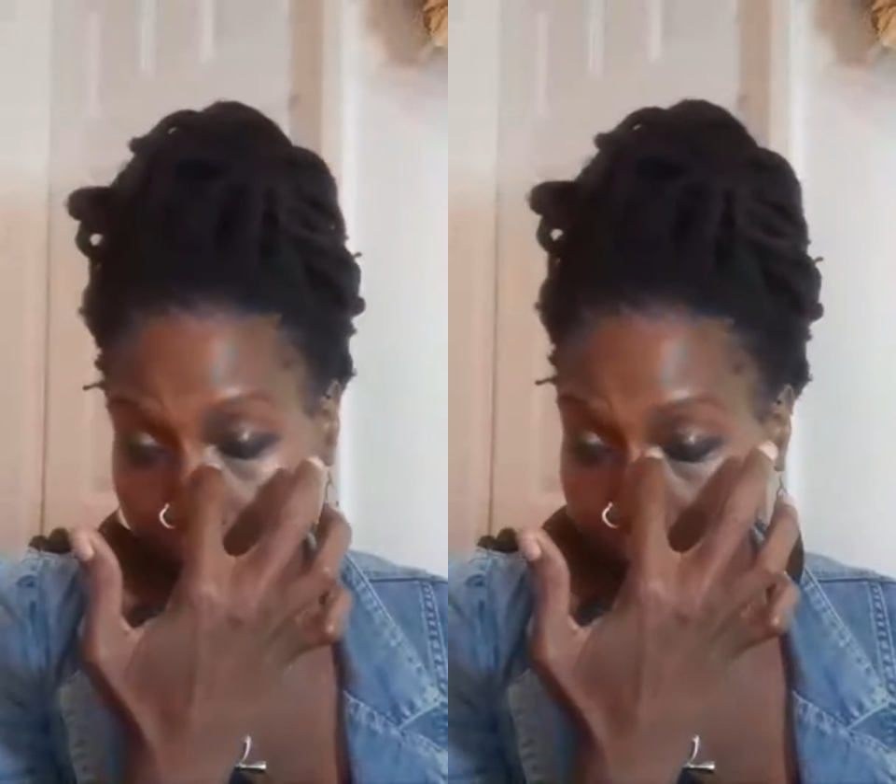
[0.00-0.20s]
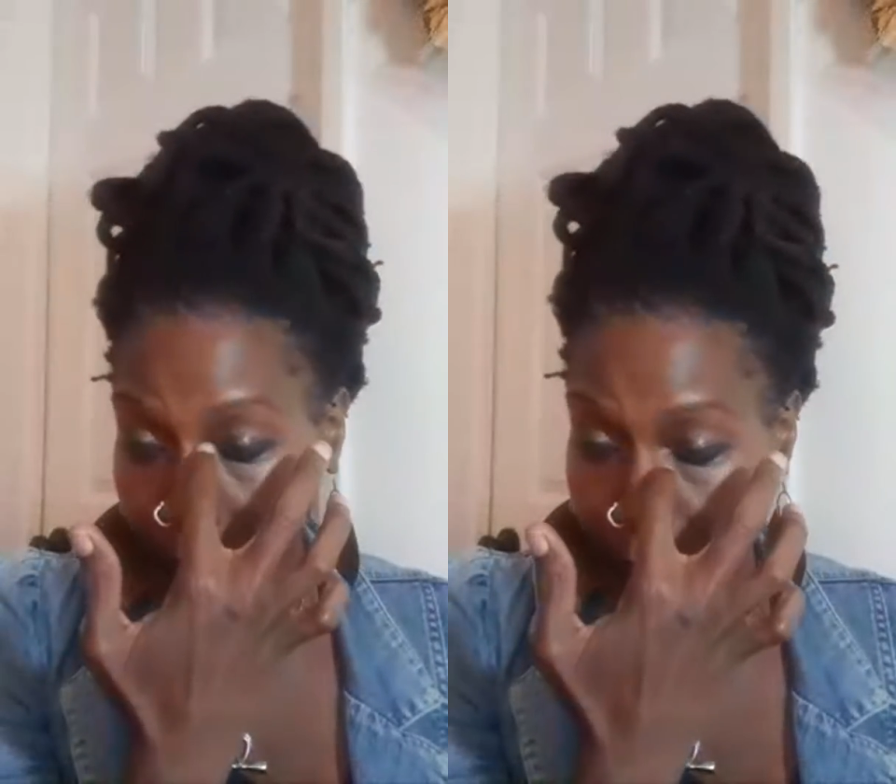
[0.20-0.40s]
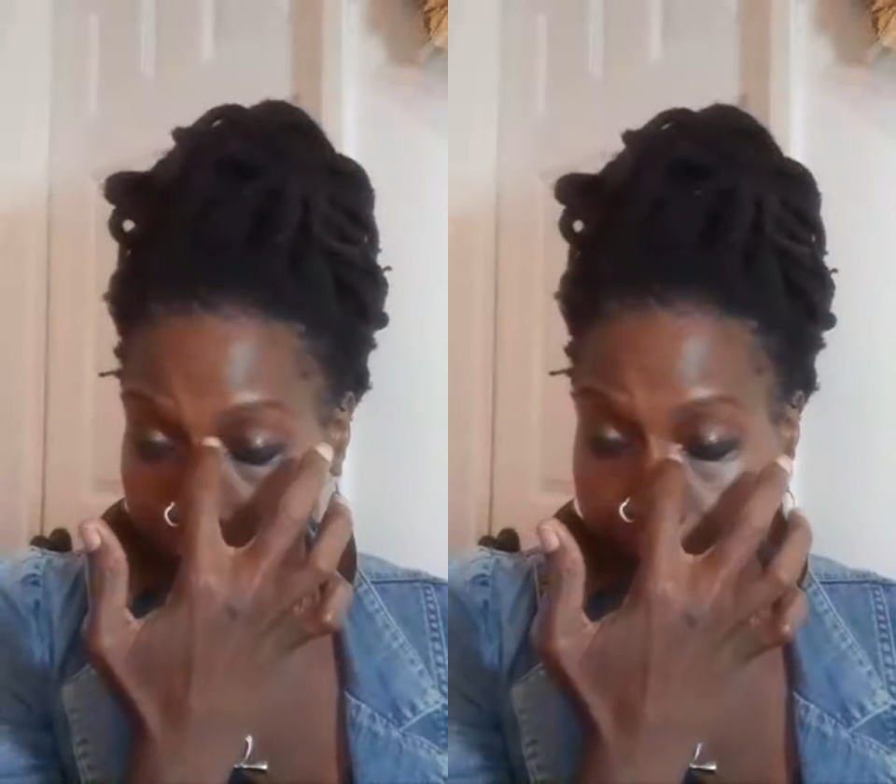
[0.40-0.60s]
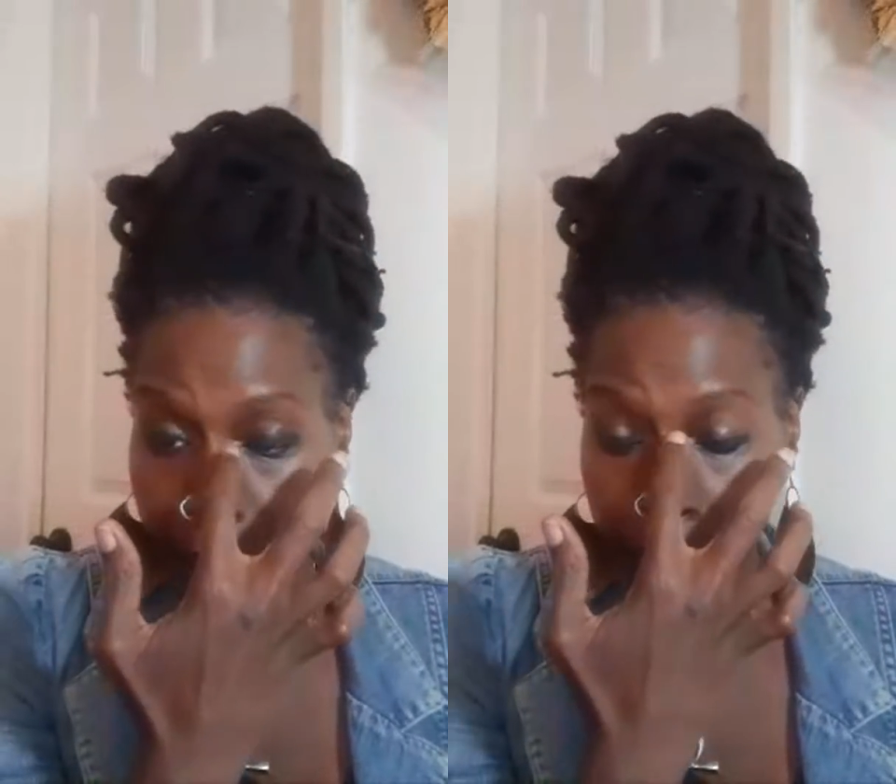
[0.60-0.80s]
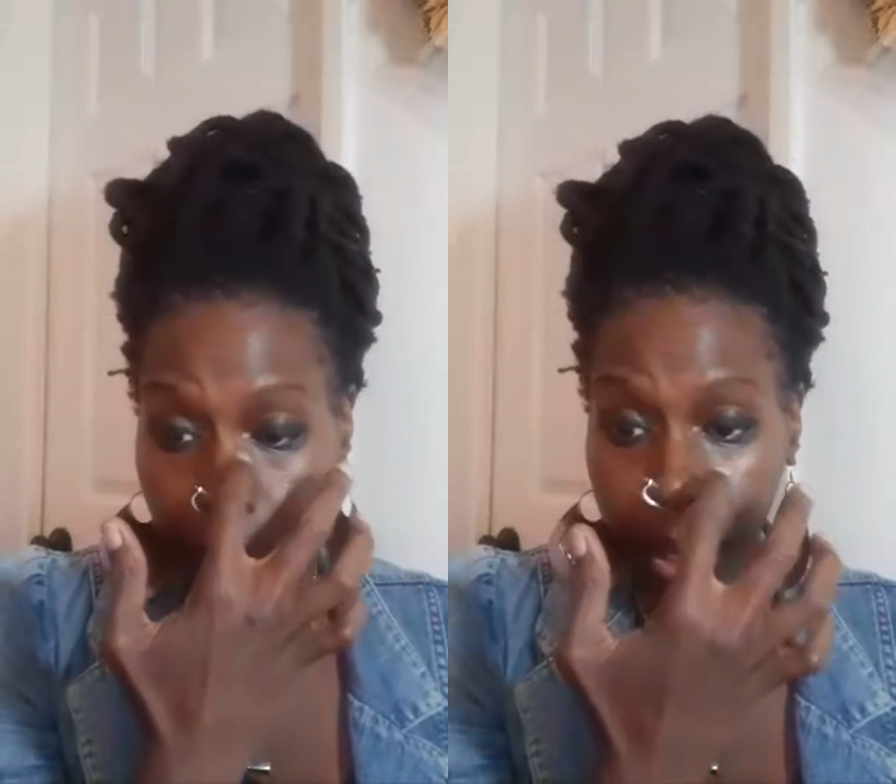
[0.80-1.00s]
it.
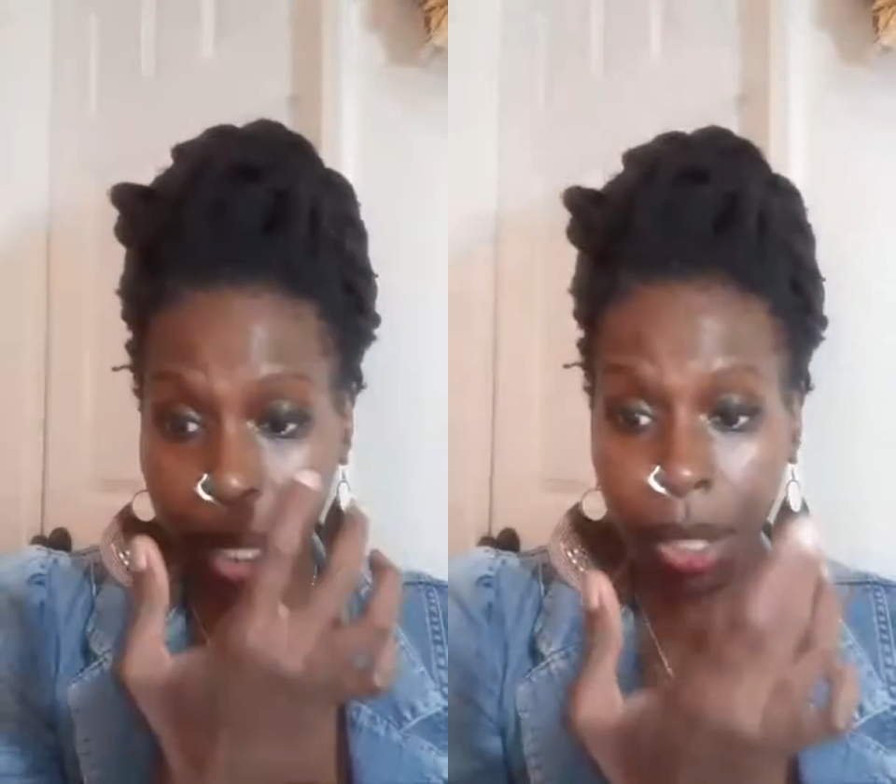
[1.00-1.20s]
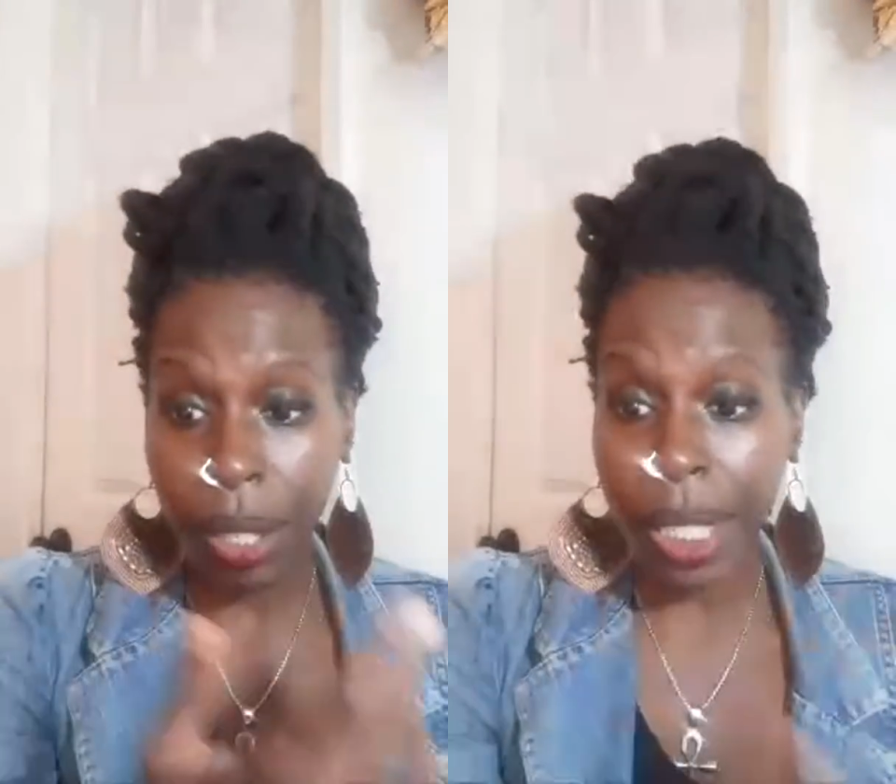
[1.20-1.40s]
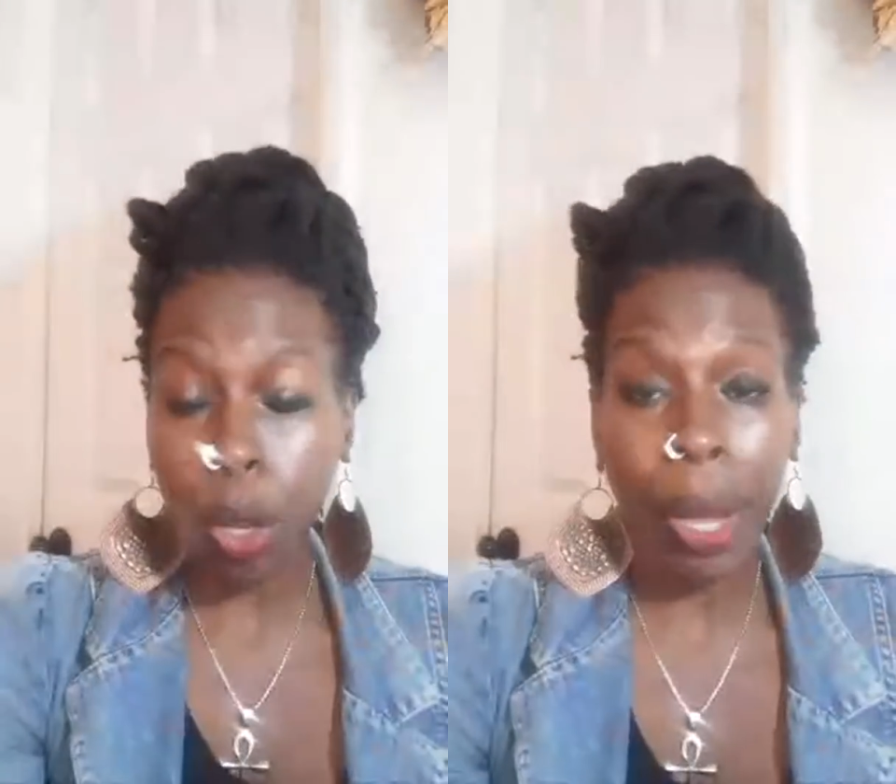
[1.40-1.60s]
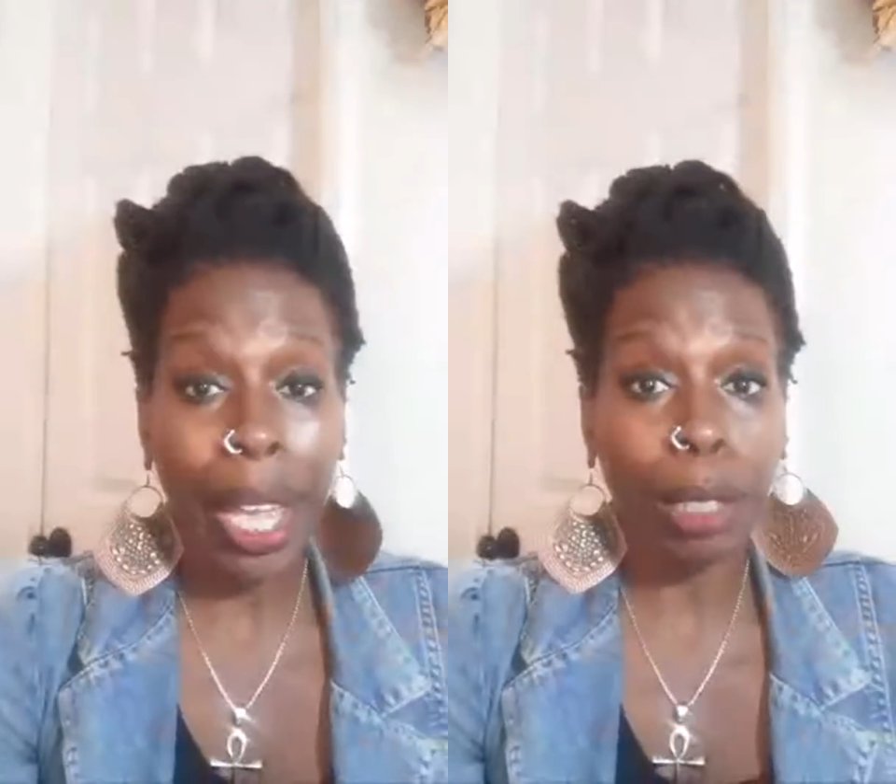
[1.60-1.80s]
So there is no